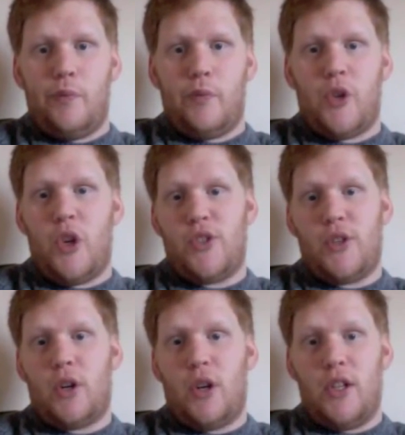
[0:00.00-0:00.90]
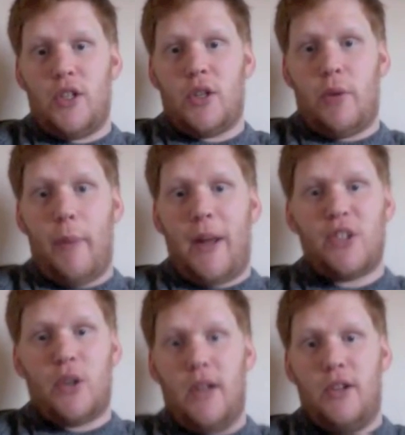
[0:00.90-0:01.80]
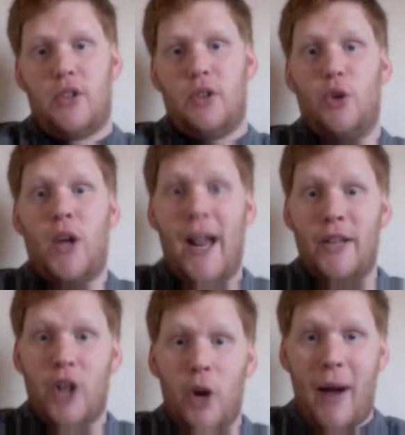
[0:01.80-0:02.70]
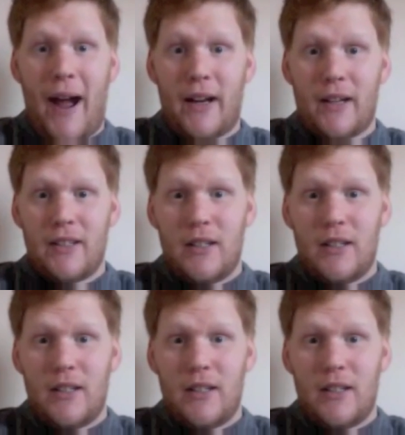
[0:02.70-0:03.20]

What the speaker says: 2 years at college. I went back to college. You can go back.